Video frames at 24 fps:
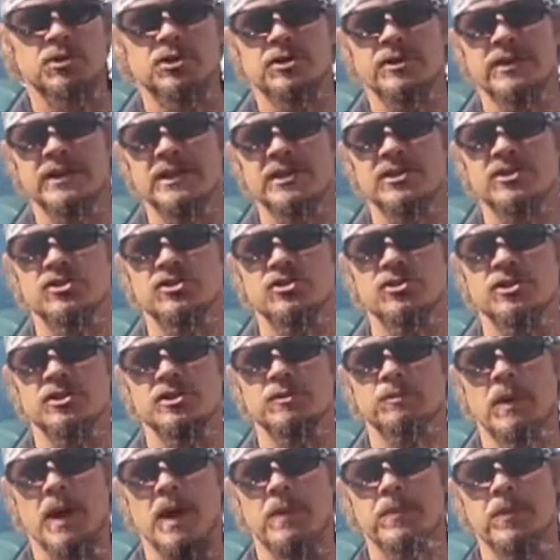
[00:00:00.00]
your
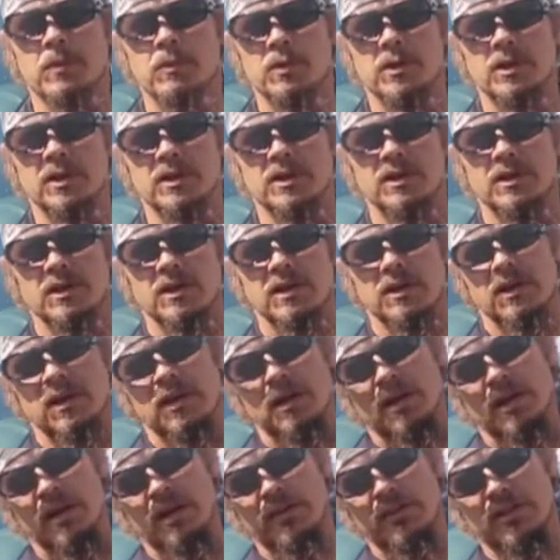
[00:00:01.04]
insurance paperwork,
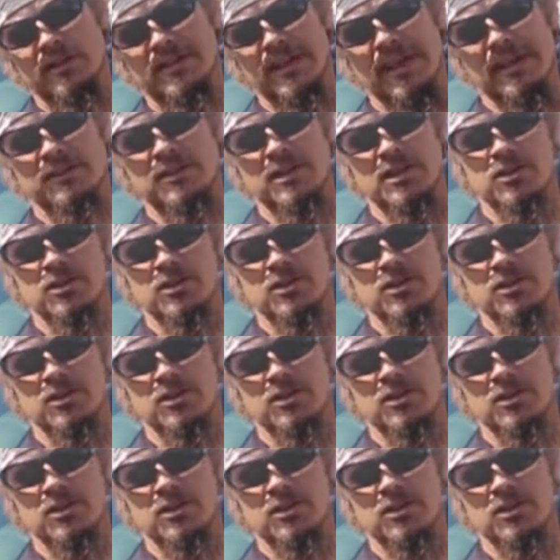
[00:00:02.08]
the date